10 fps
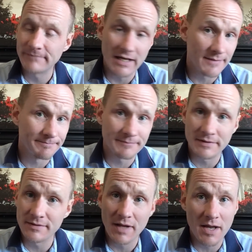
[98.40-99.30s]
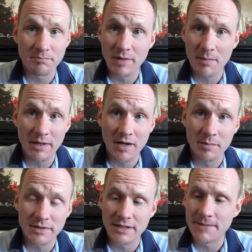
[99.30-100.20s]
yeah, not not my
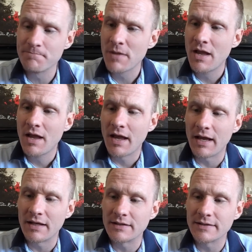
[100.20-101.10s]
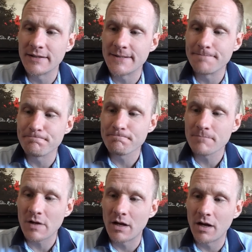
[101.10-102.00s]
cup of tea. And um,
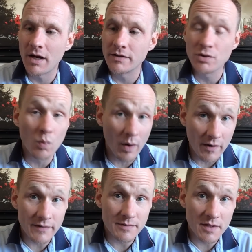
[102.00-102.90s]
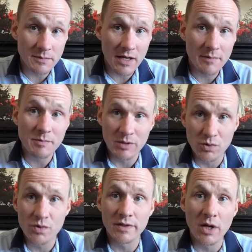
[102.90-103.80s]
I, I do wear it sometimes, but
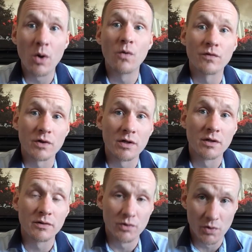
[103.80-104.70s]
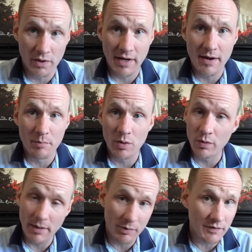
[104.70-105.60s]
usually over New York Amber.
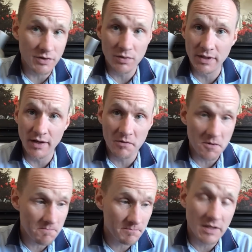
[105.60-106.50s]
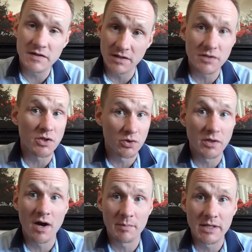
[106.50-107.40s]
When I put the two together, it's it's a good
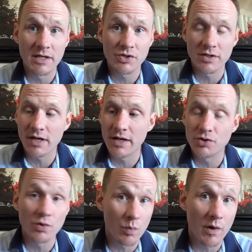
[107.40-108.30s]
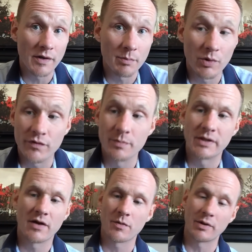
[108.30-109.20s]
combination, and I enjoy wearing the both of them
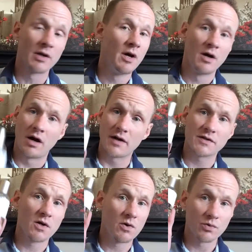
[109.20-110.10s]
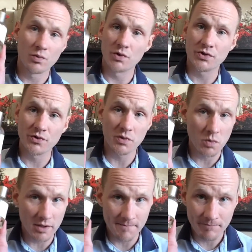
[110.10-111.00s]
together. But on its own, Rose
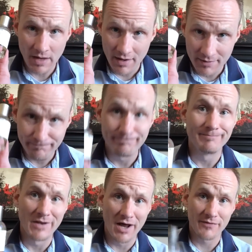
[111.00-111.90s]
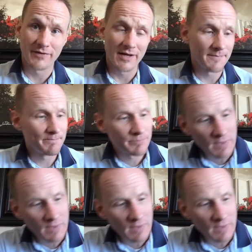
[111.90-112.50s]
31, not a fan